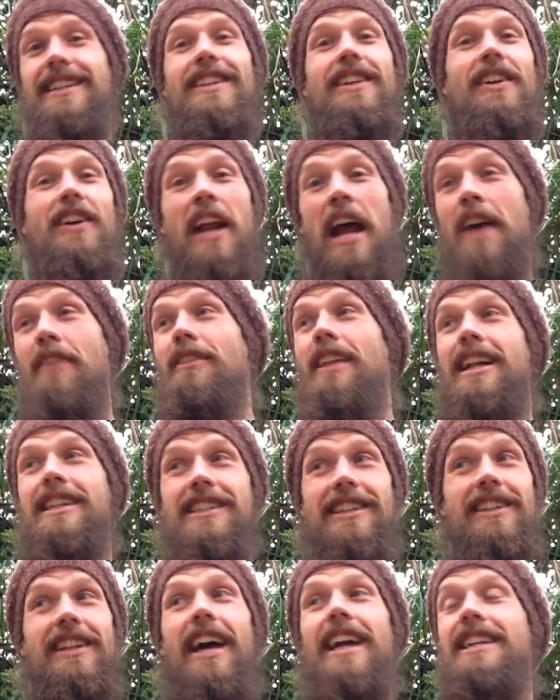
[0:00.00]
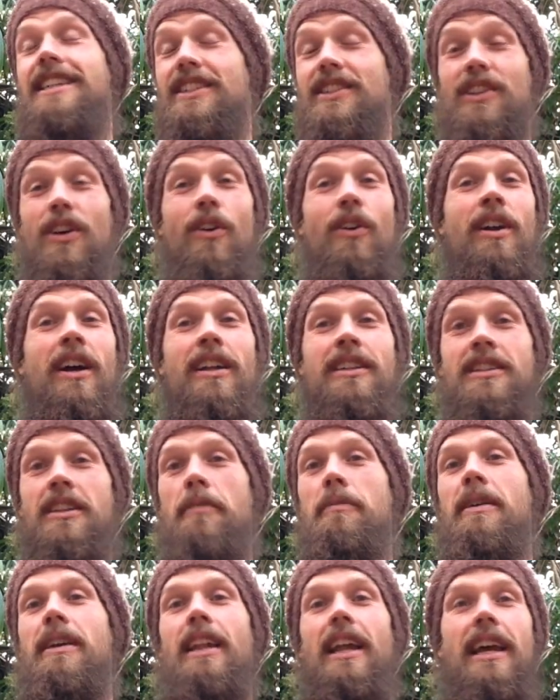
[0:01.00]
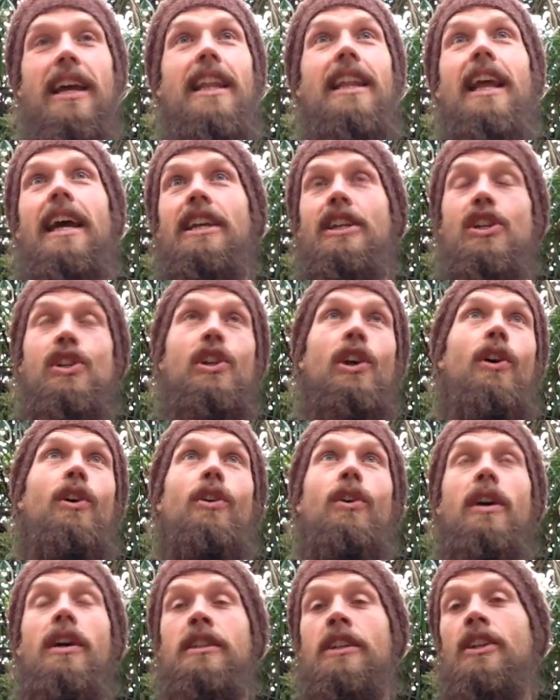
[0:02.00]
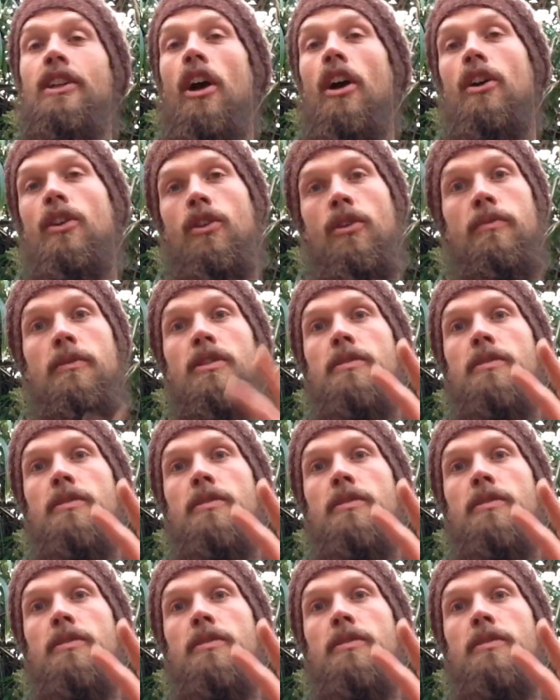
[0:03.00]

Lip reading: you're gonna have lots of lights going on. It's gonna be like a light show in the dark room,